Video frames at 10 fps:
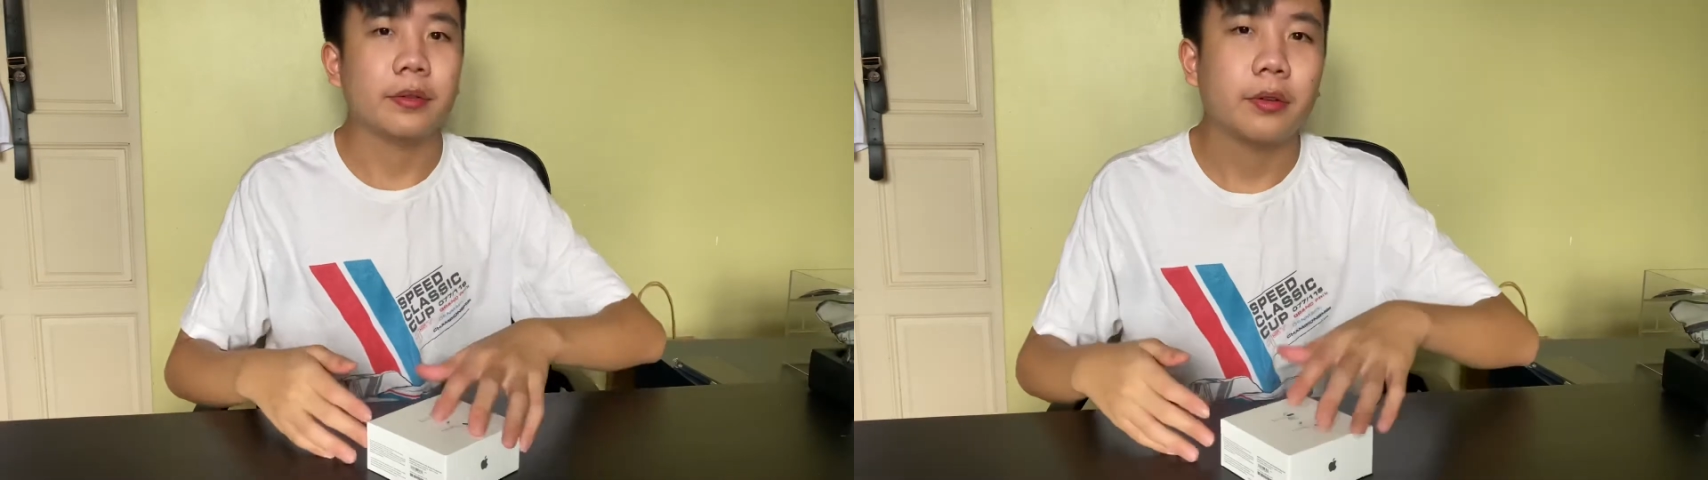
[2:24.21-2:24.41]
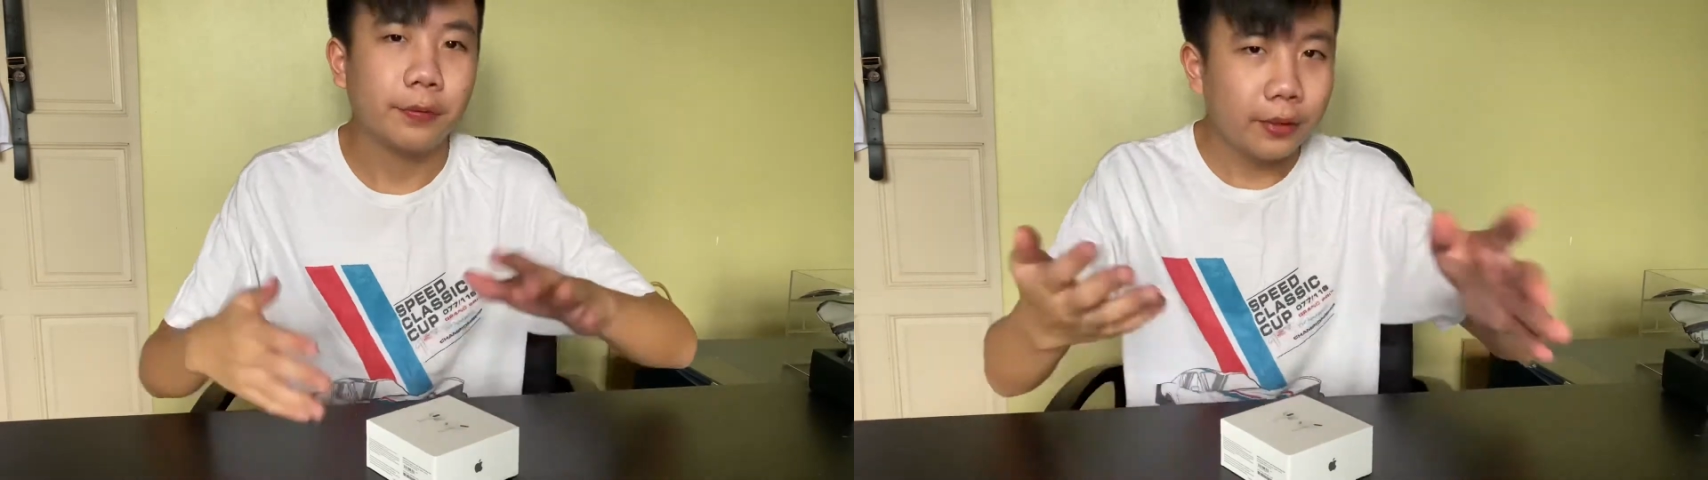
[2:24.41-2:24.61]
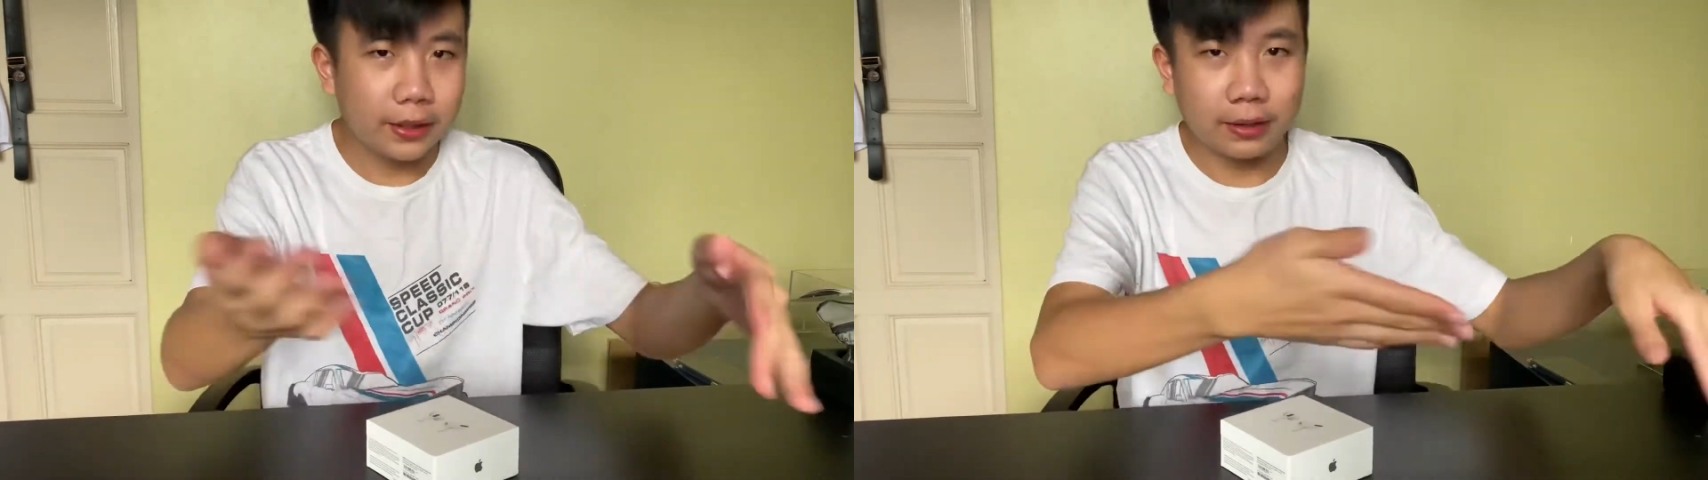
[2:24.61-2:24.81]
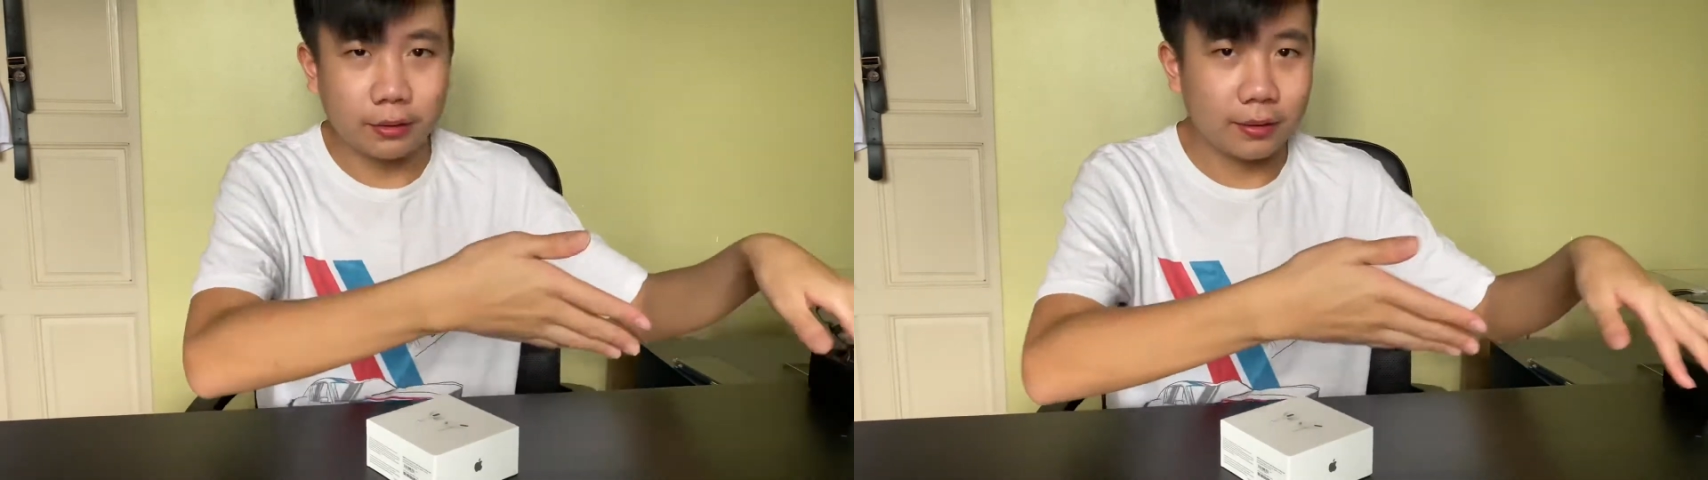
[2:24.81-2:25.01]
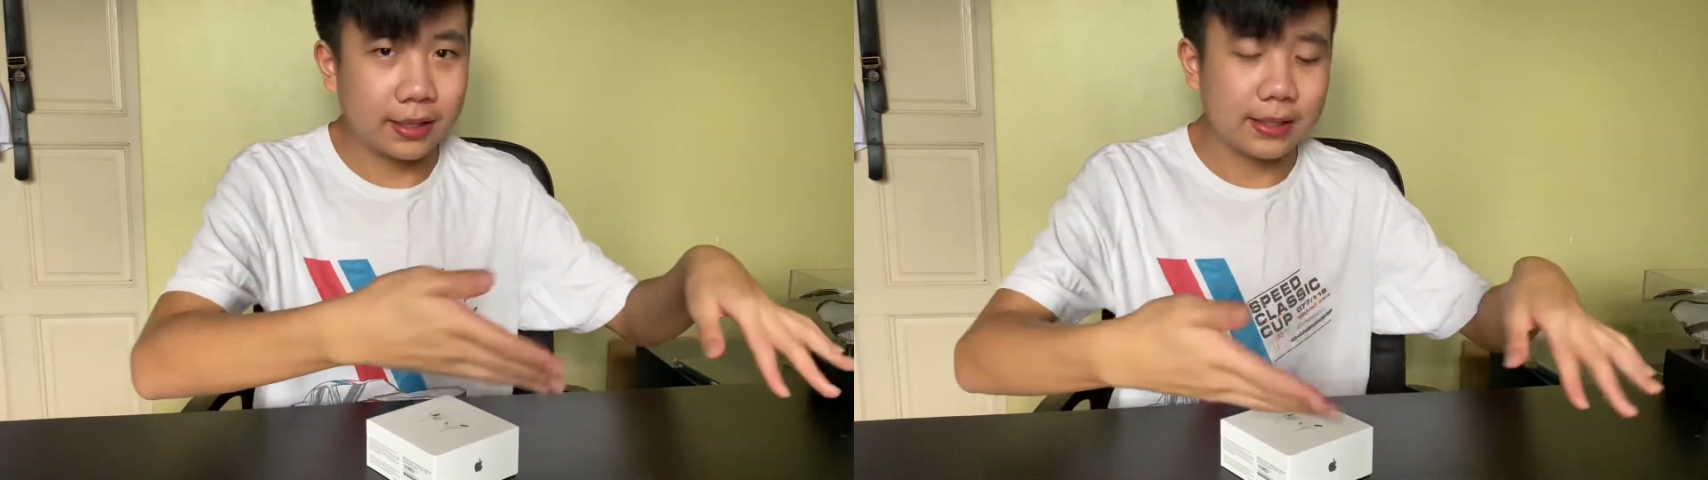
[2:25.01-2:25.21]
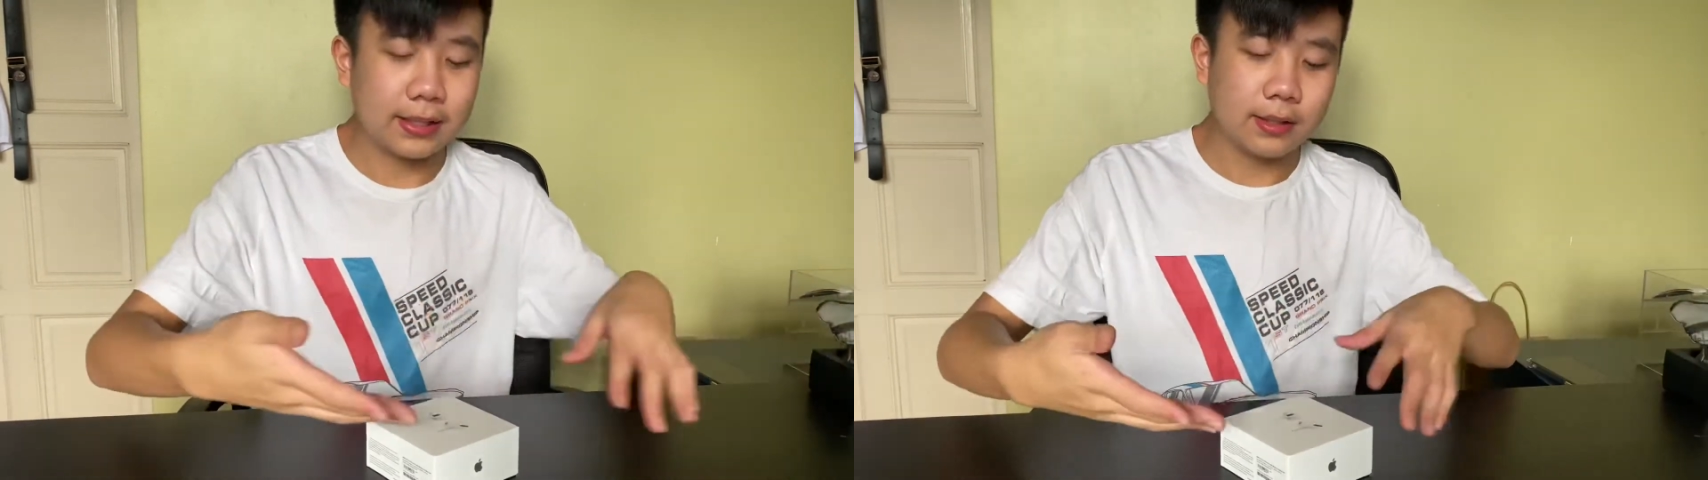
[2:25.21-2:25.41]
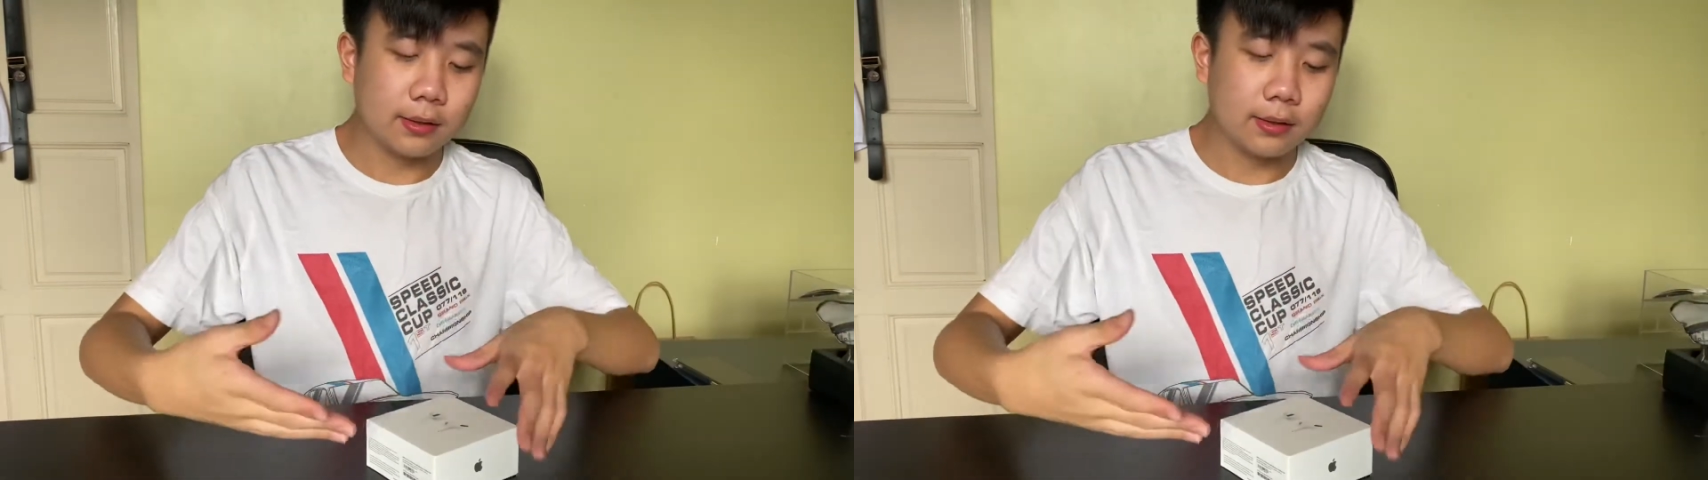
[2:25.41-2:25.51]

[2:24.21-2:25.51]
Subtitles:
Hopefully you can't see it.